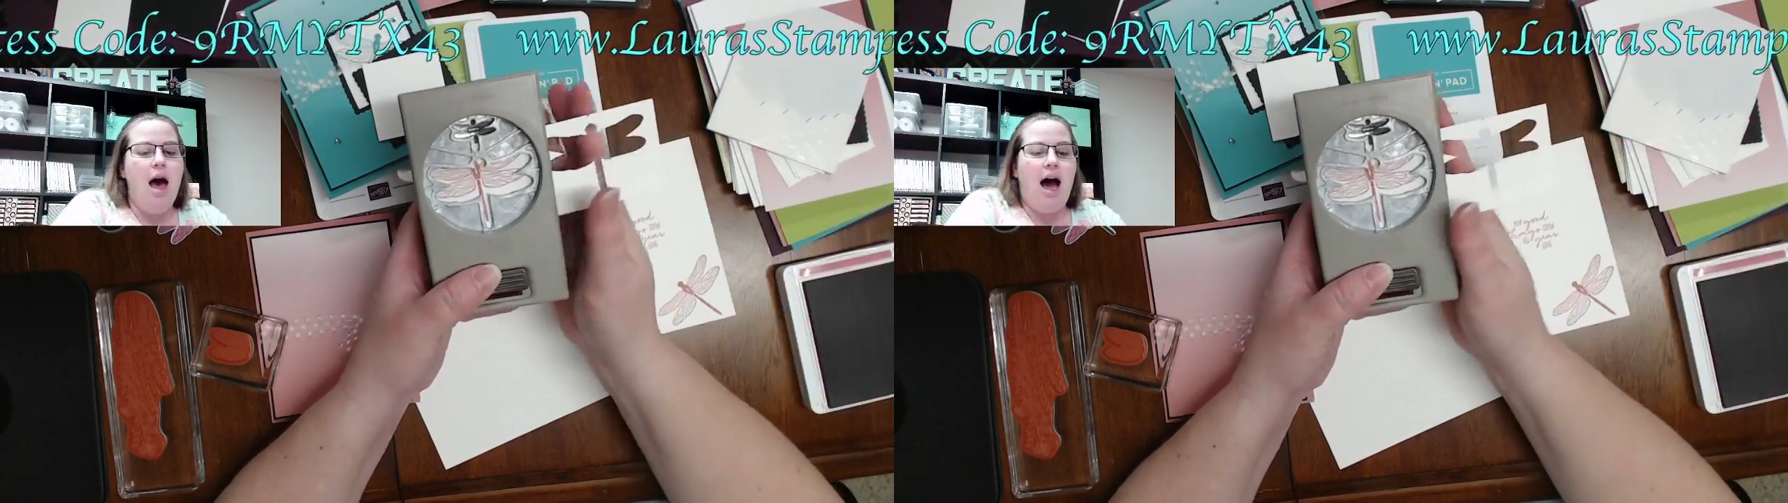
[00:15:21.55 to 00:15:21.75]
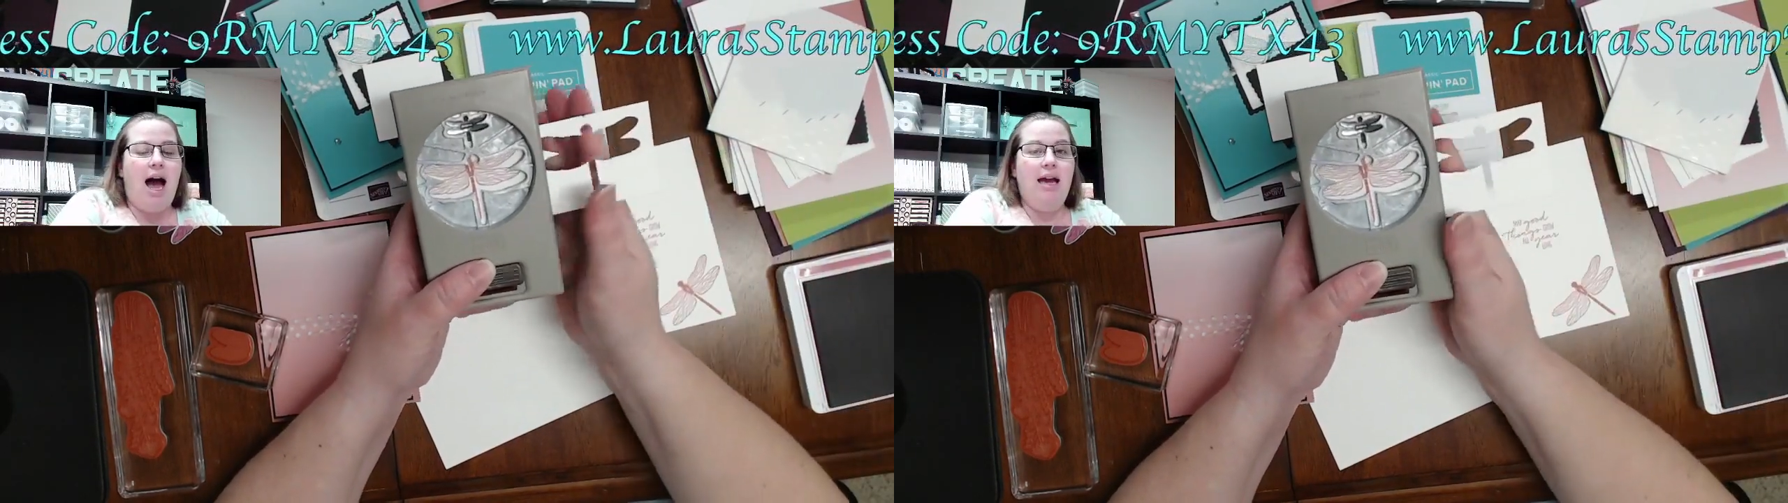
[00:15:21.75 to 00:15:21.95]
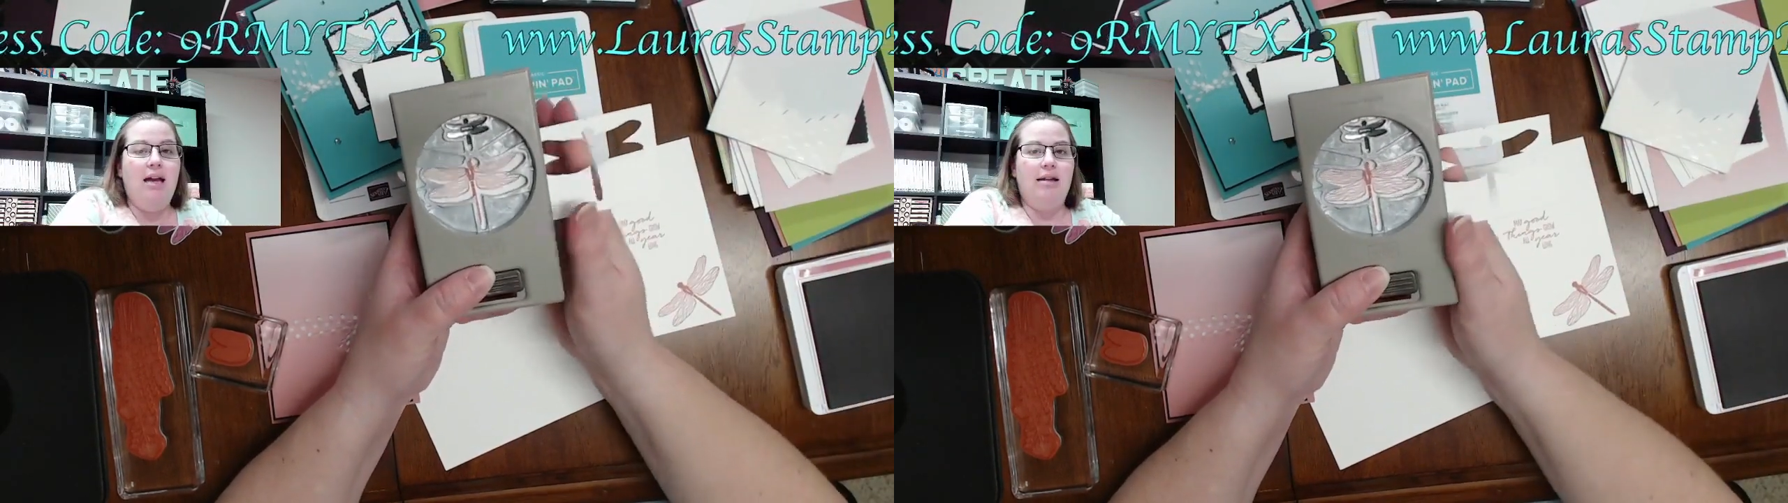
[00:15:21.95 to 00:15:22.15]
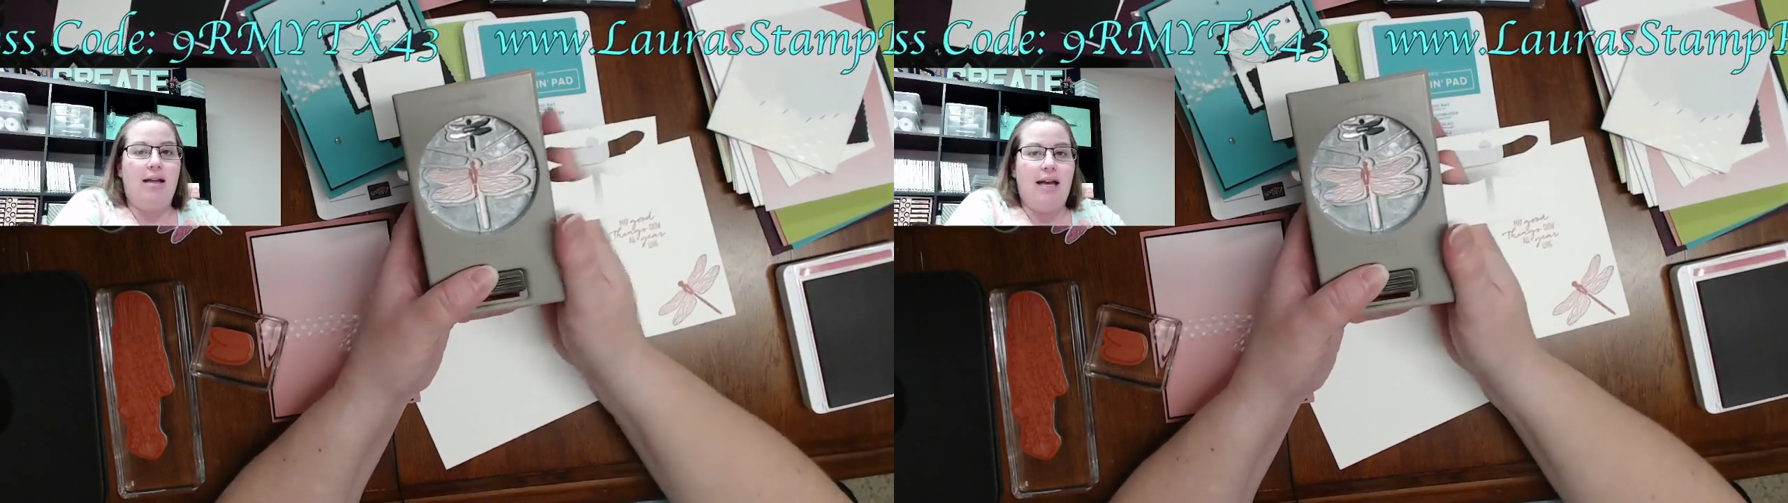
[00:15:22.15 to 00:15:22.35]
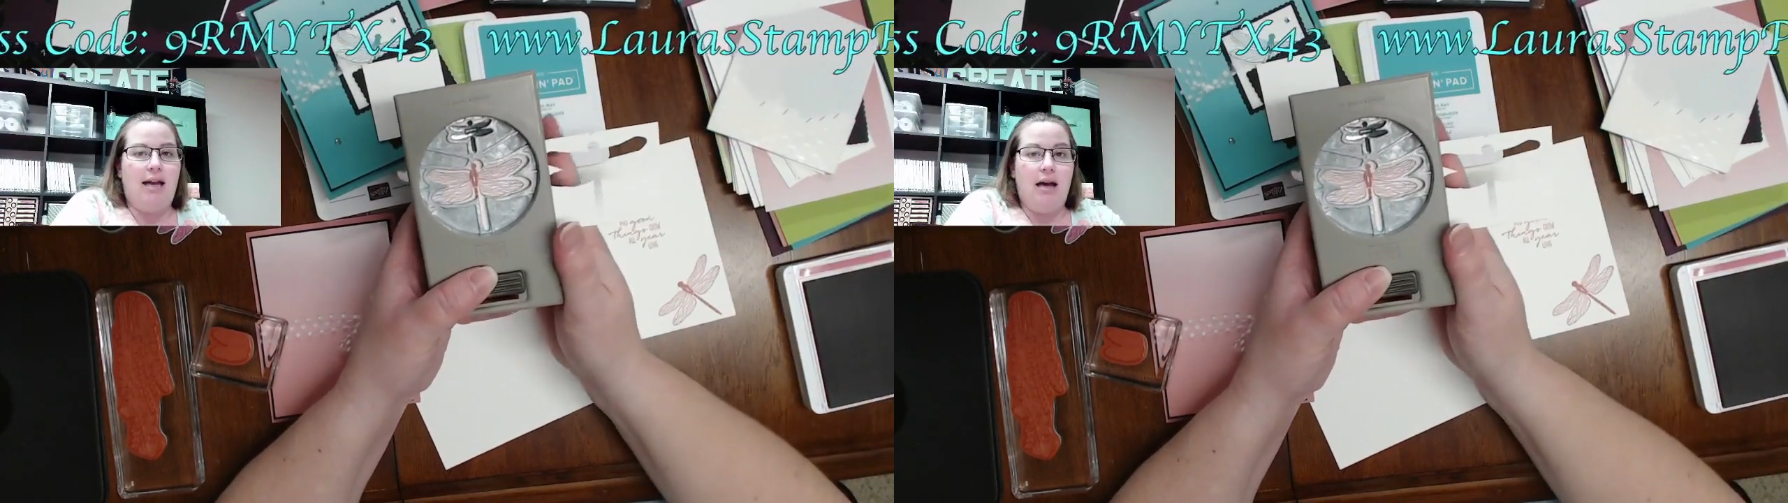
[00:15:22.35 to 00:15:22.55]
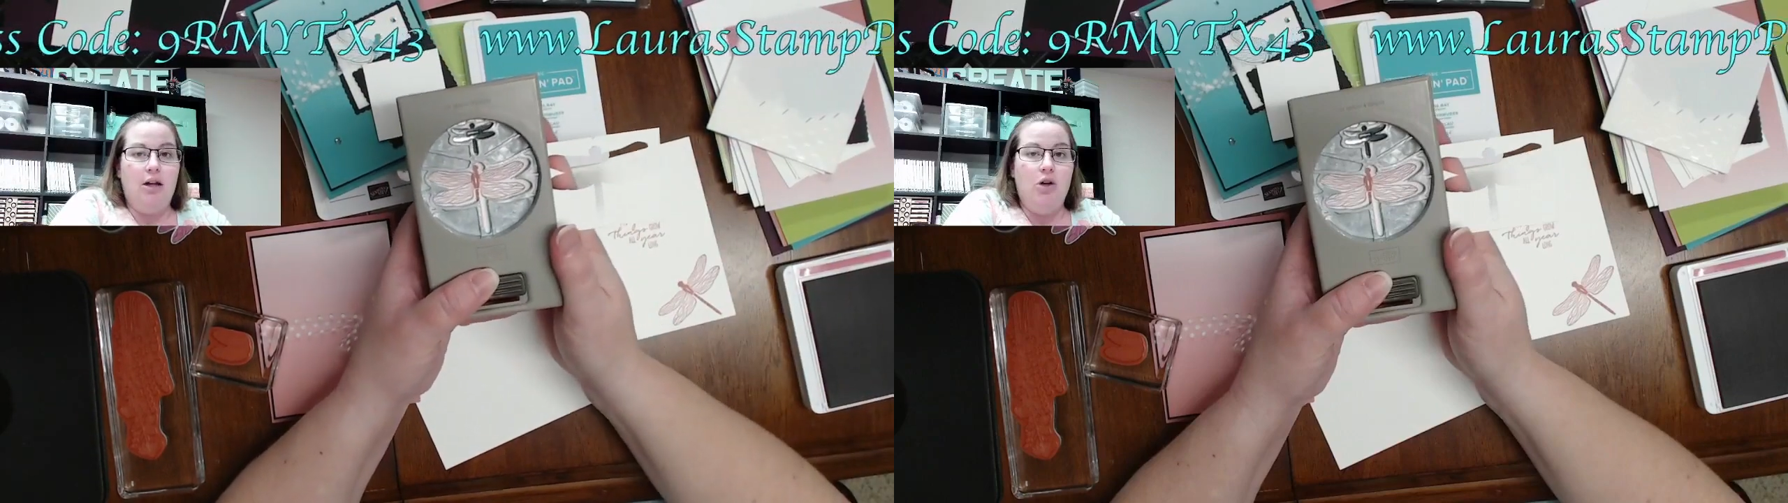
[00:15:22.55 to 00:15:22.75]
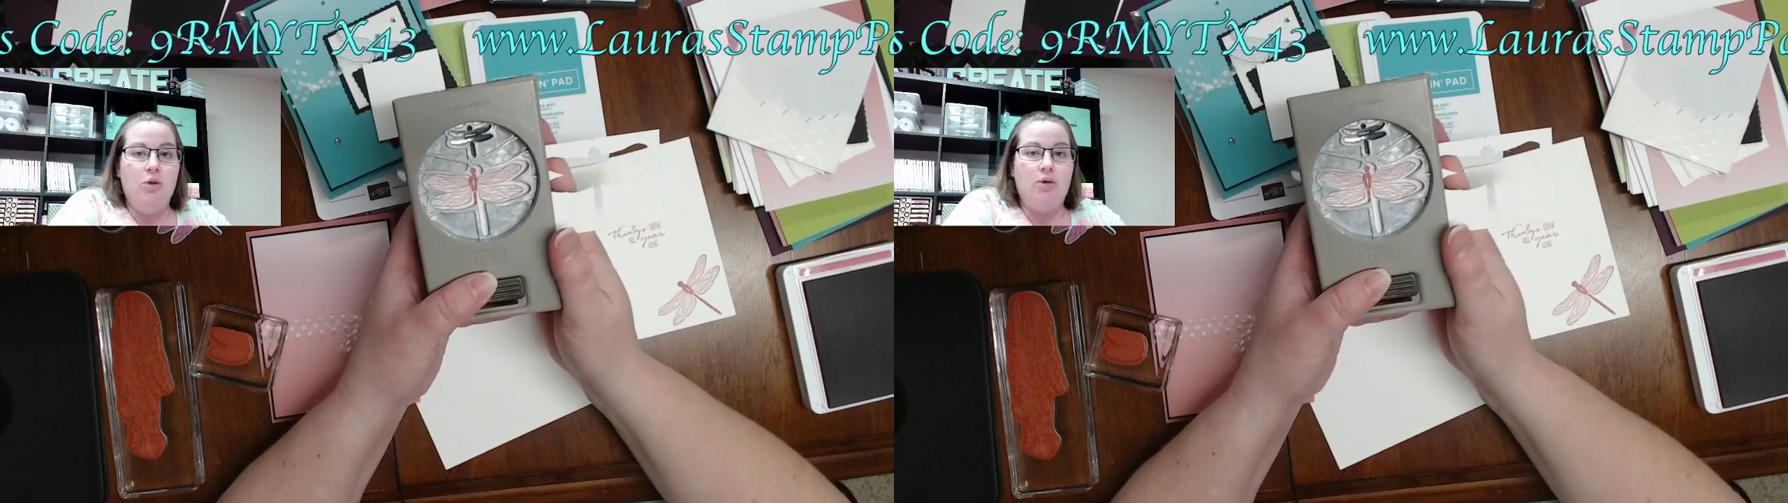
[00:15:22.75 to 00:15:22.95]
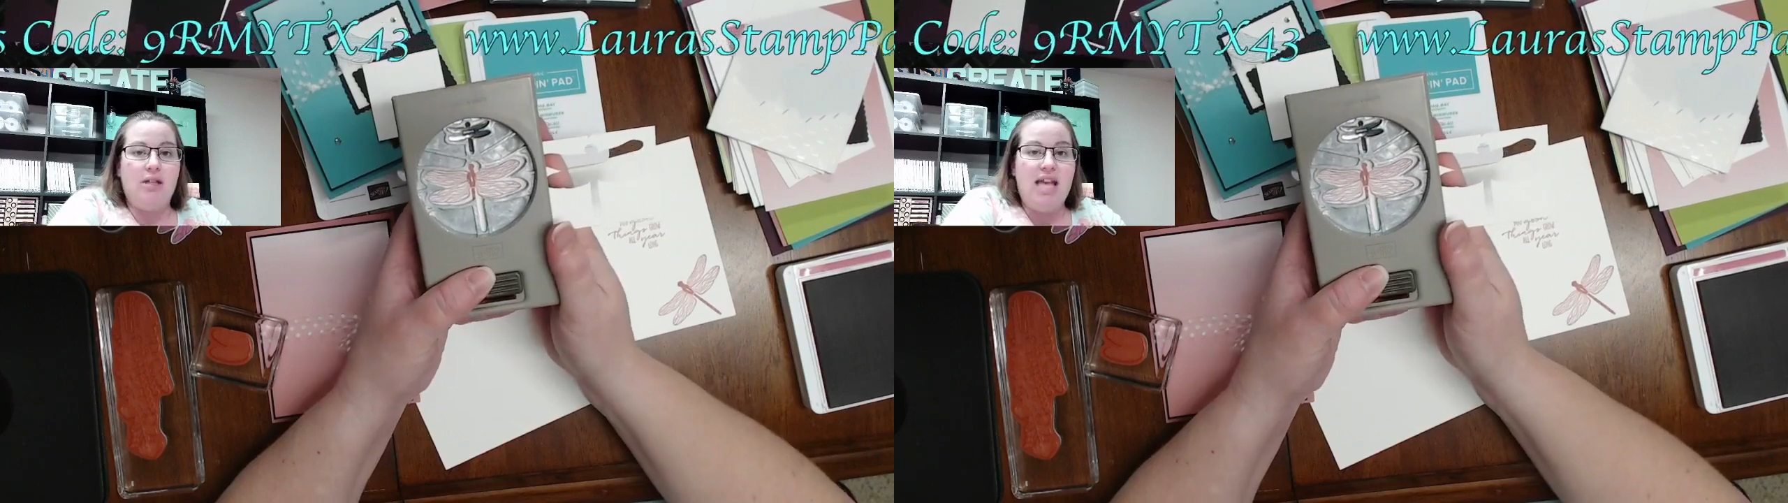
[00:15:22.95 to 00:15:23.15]
I like
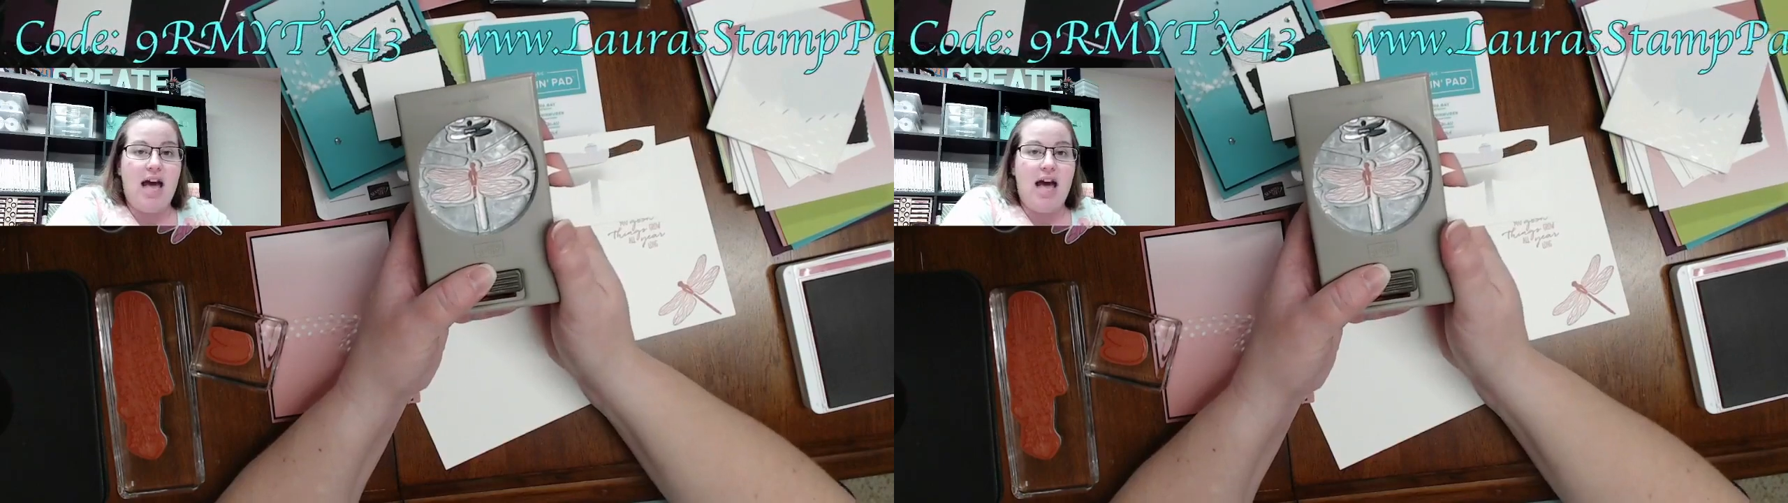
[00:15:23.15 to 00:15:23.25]
use the